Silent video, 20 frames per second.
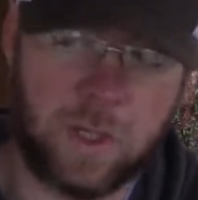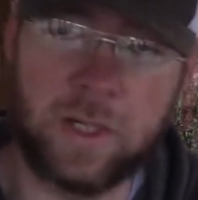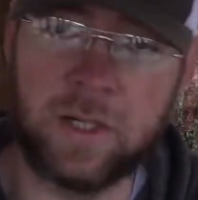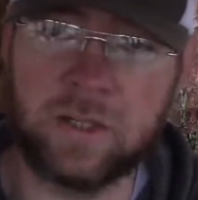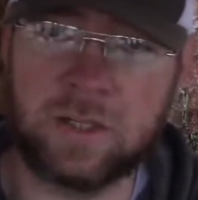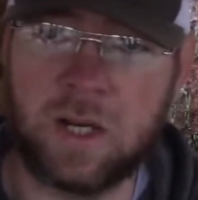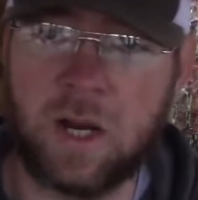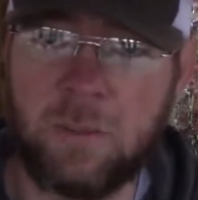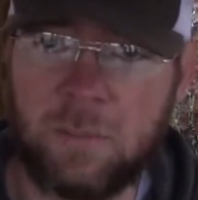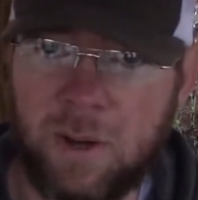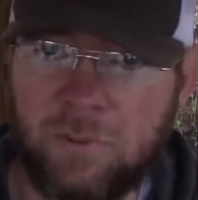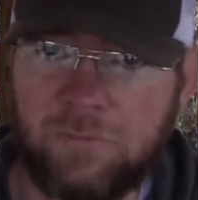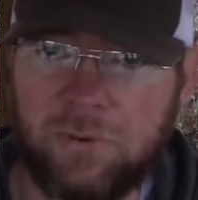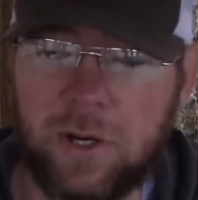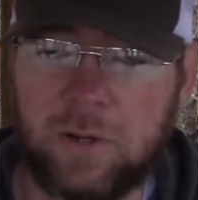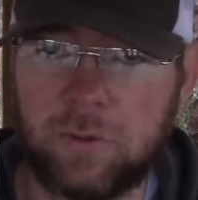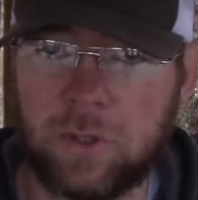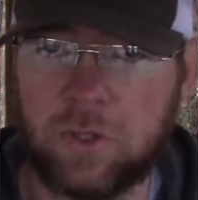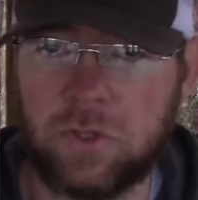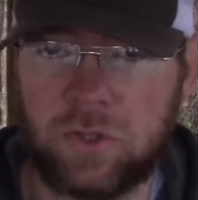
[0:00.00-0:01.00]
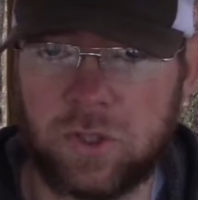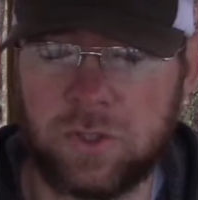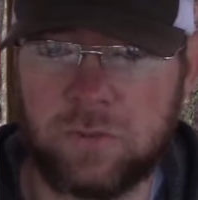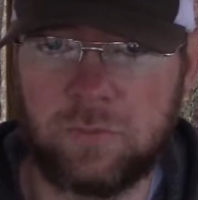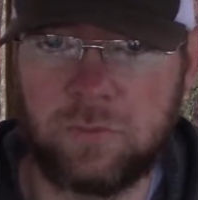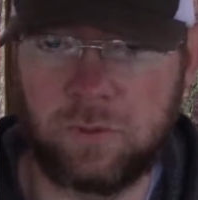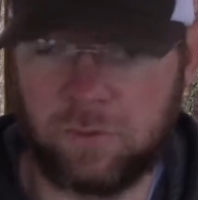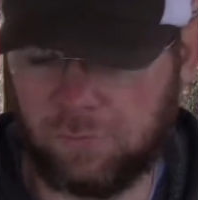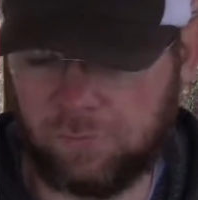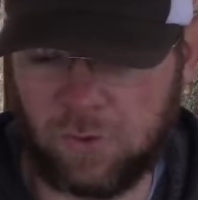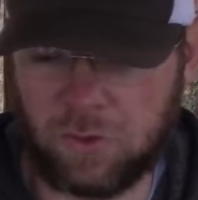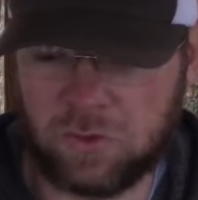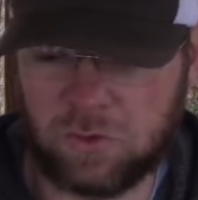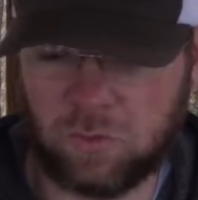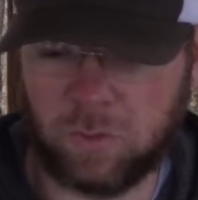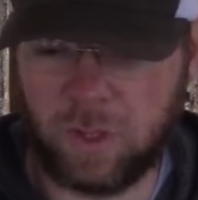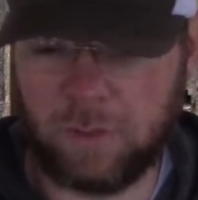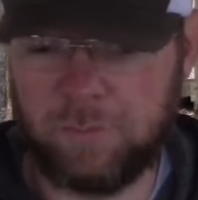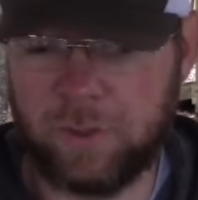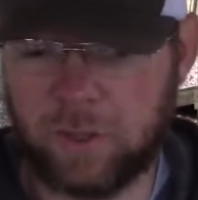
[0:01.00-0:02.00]
and it's not my favorite, it's just the first
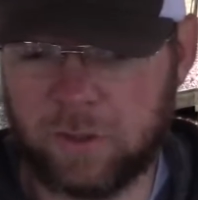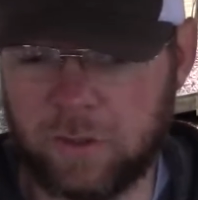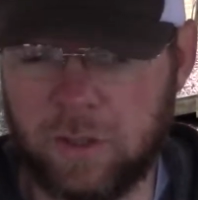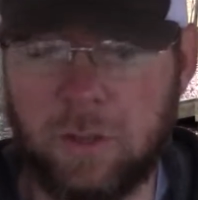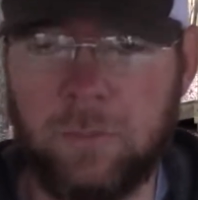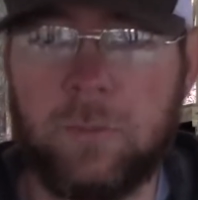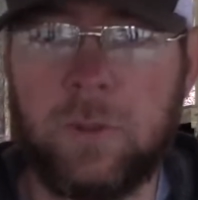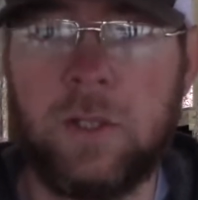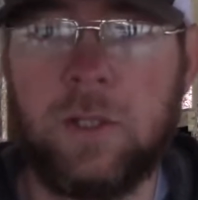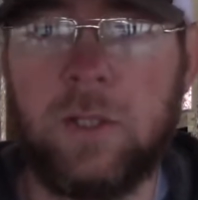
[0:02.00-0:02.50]
one I picked up,